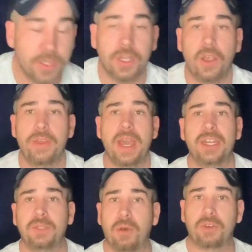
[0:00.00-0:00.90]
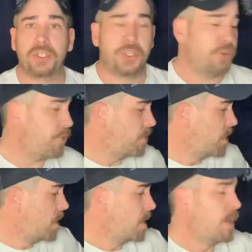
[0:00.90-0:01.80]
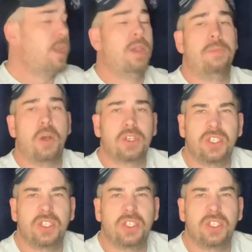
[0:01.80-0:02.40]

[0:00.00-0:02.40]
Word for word: so that is box two. Box